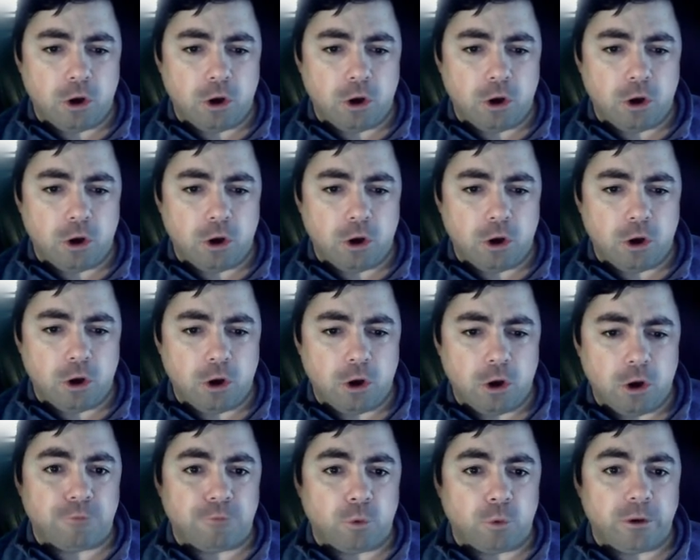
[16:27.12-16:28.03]
Uh,
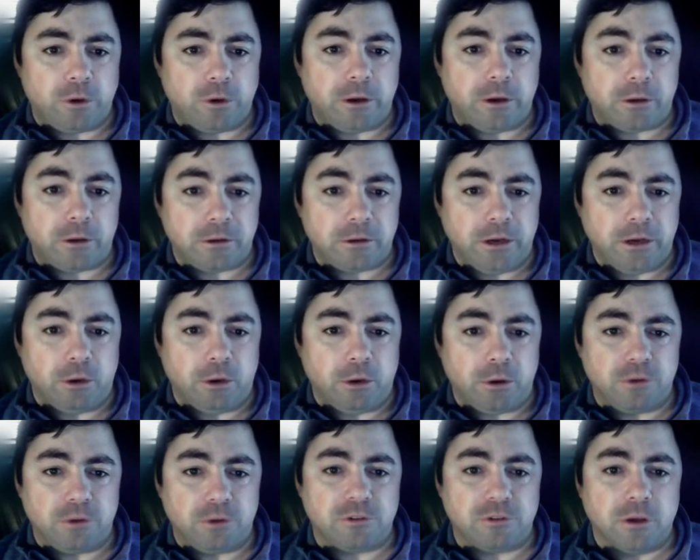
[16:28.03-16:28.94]
California, here
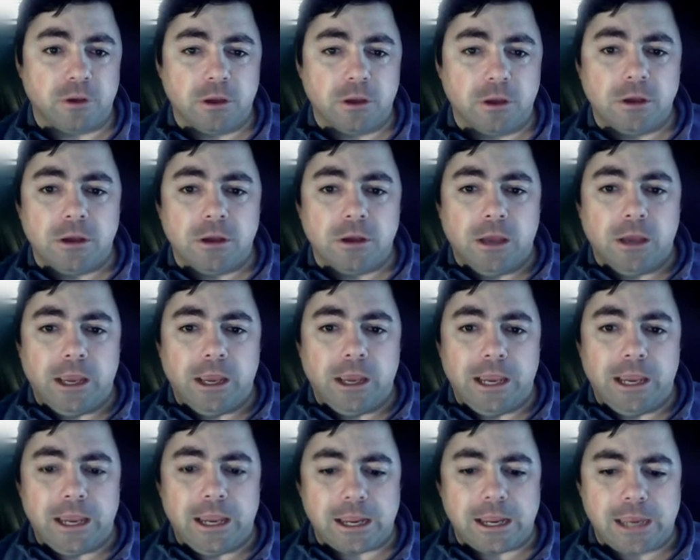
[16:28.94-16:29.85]
it is.
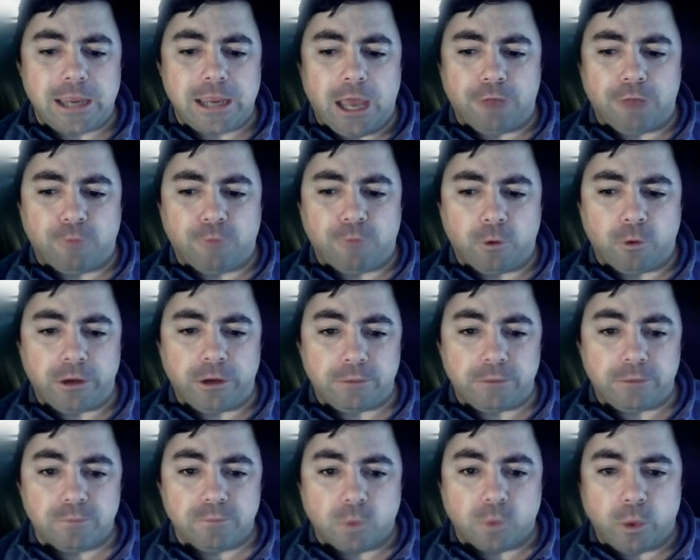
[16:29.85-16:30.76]
And California,
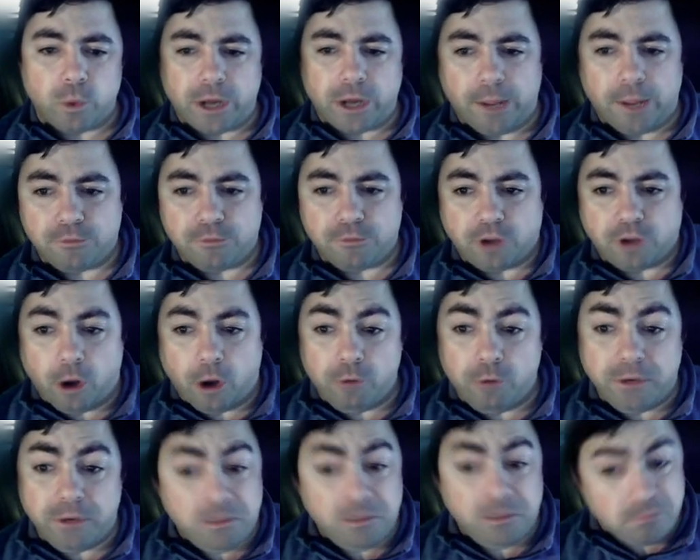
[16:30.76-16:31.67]
when it comes to
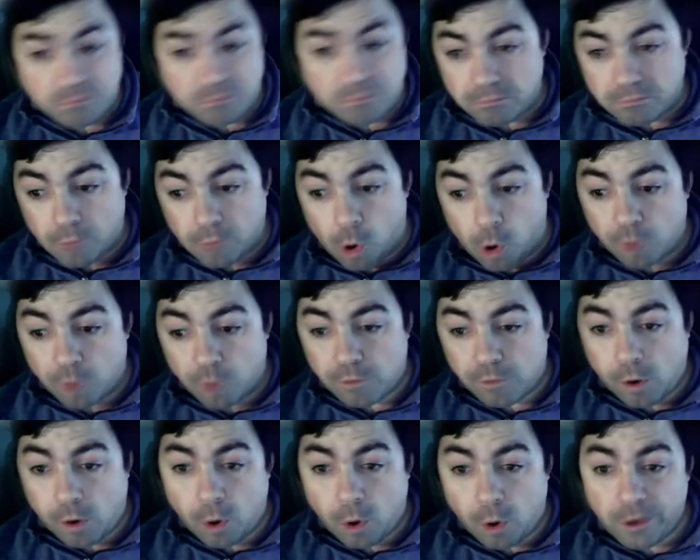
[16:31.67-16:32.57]
COVID,
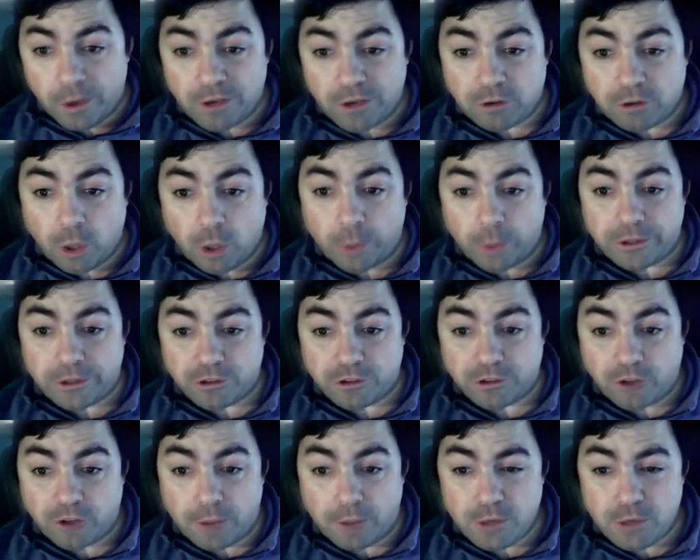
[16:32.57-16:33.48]
overall is low at this
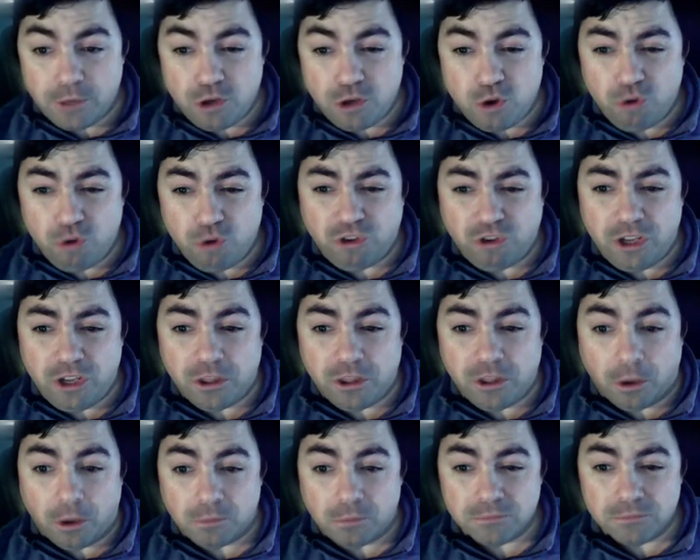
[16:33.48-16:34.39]
time. You do see,
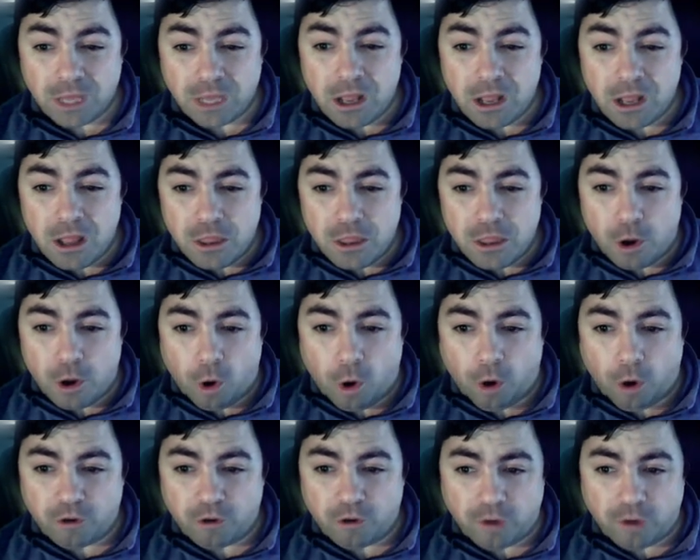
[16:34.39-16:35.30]
though, there
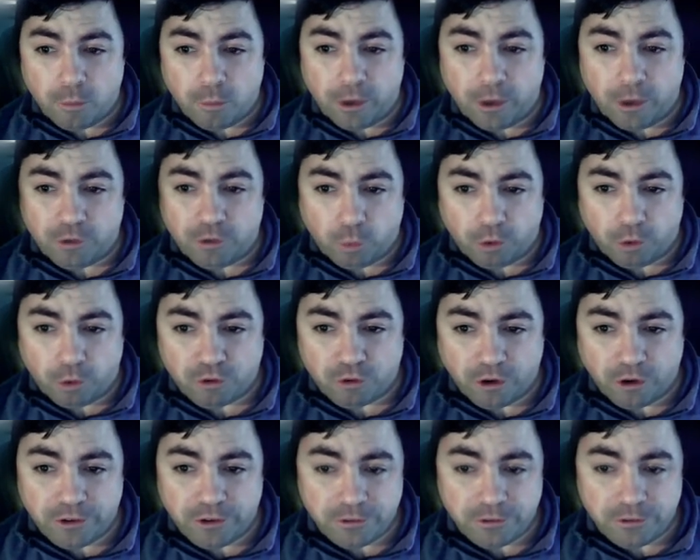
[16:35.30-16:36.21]
are some wastewater
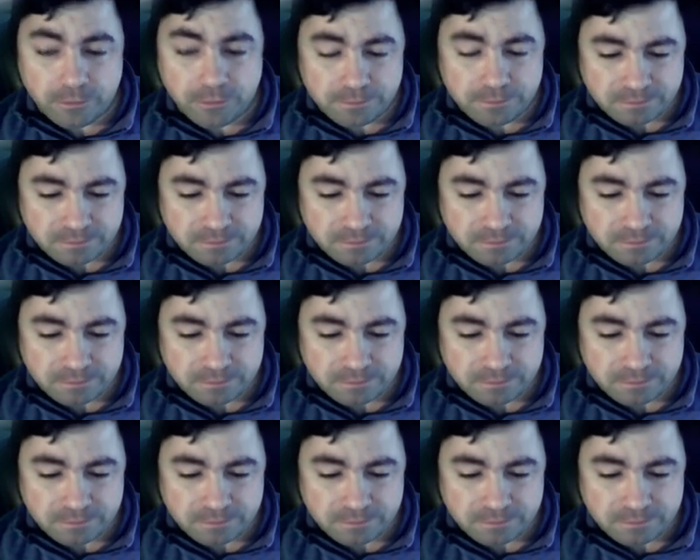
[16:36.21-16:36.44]
sites